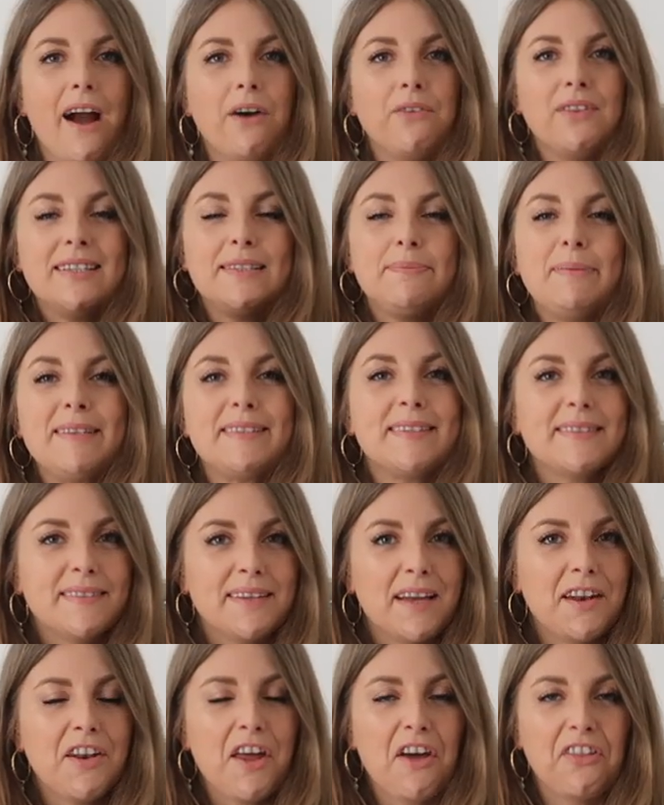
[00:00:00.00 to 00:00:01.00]
Now, this piece is
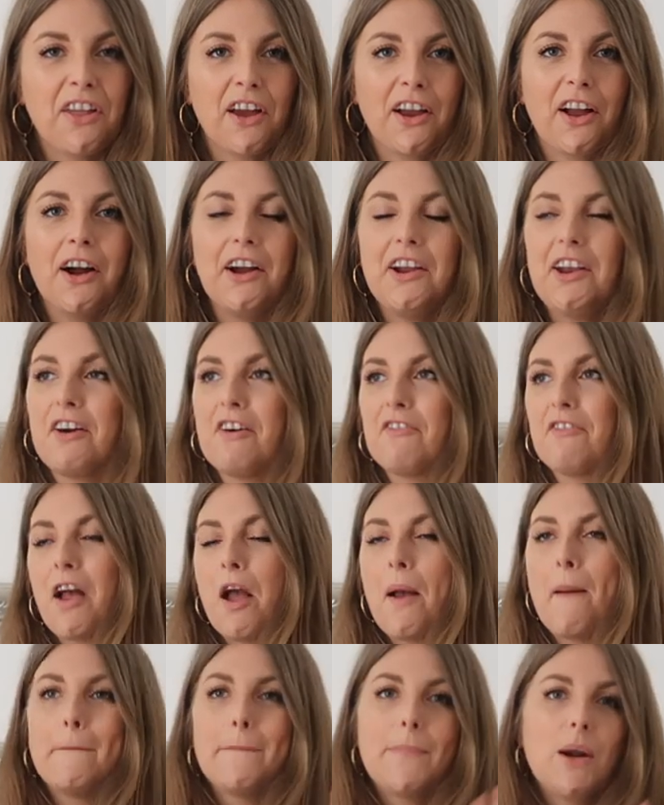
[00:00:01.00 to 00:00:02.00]
another kind of
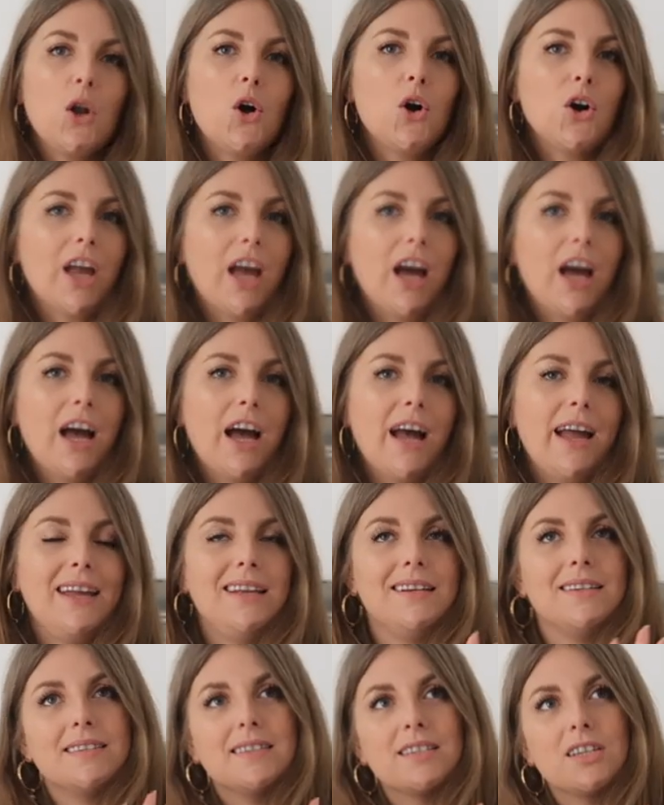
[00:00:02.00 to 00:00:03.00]
blogger,
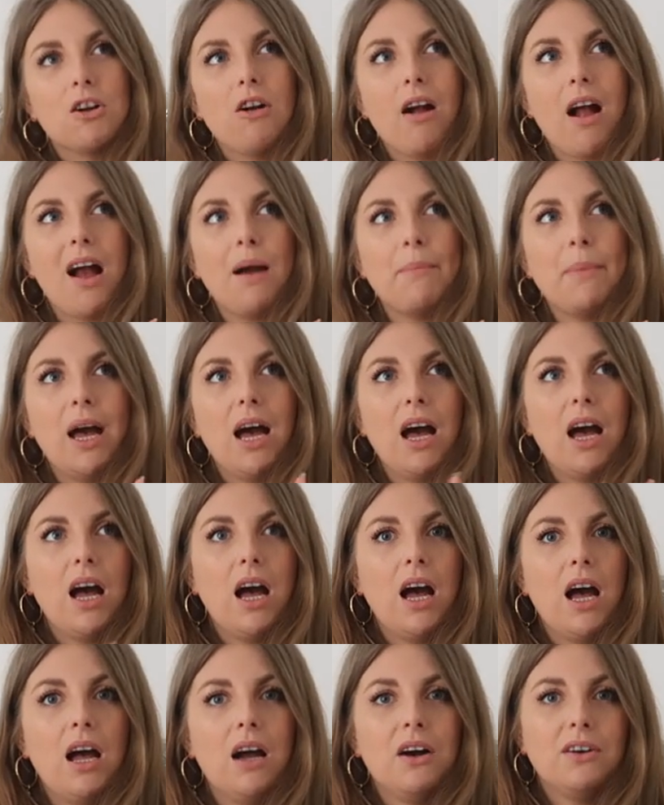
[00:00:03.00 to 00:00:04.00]

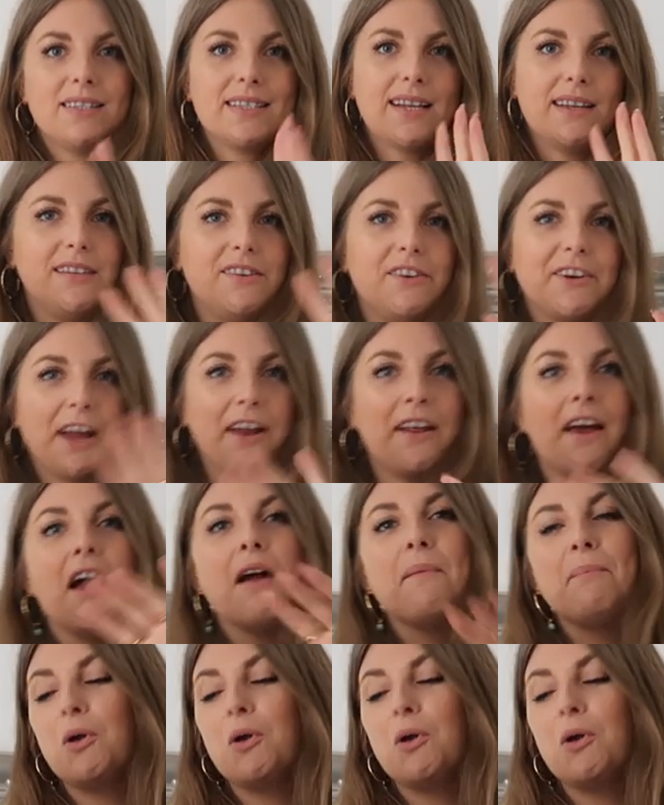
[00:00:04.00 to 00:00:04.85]
Instagrammer, I'll say it again,